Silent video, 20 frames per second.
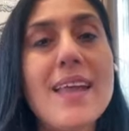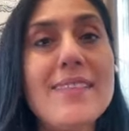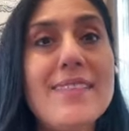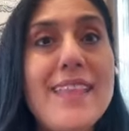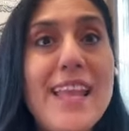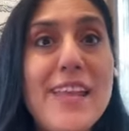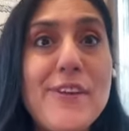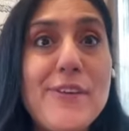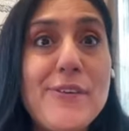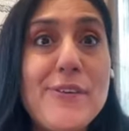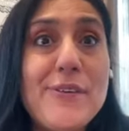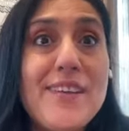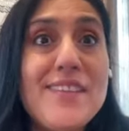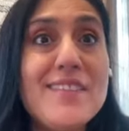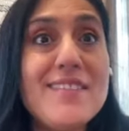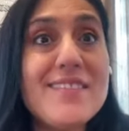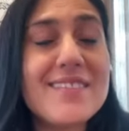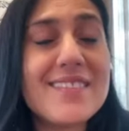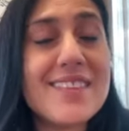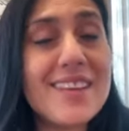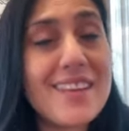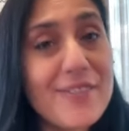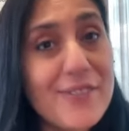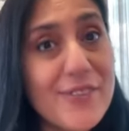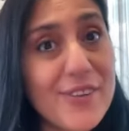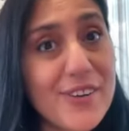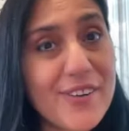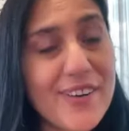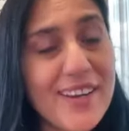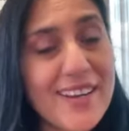And thank you to Insta
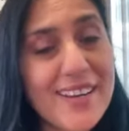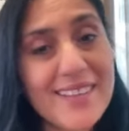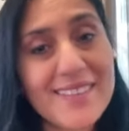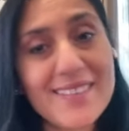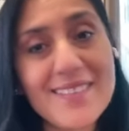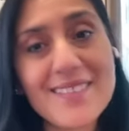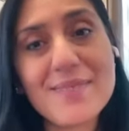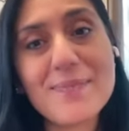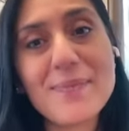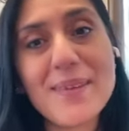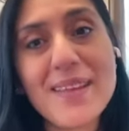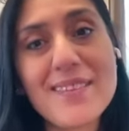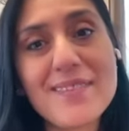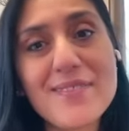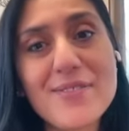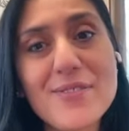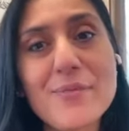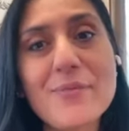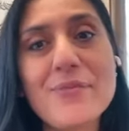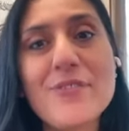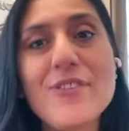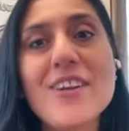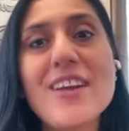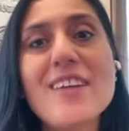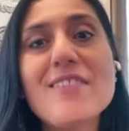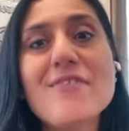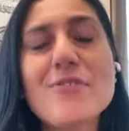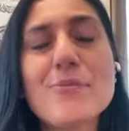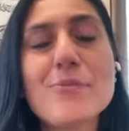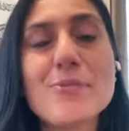for creating the space to, for
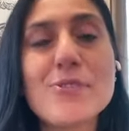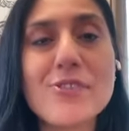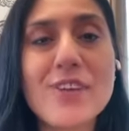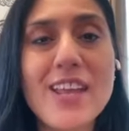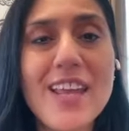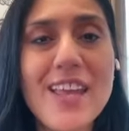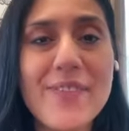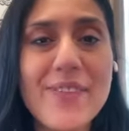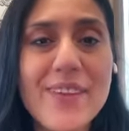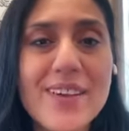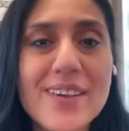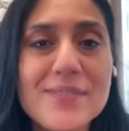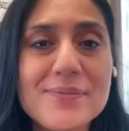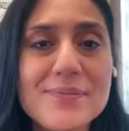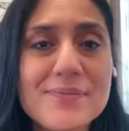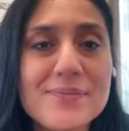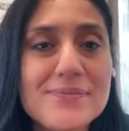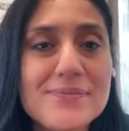us to be together.